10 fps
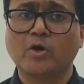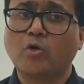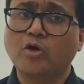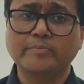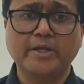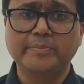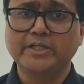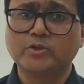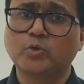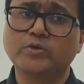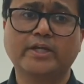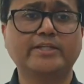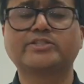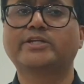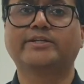or maybe through their
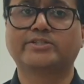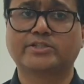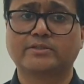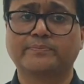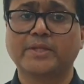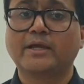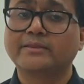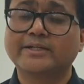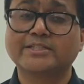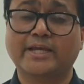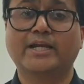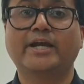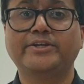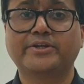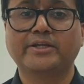instincts, that
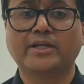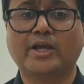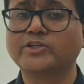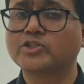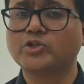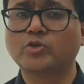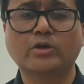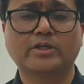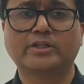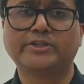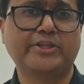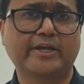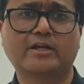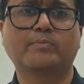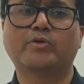psychiatry is not
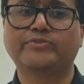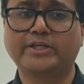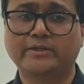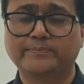their cup of tea.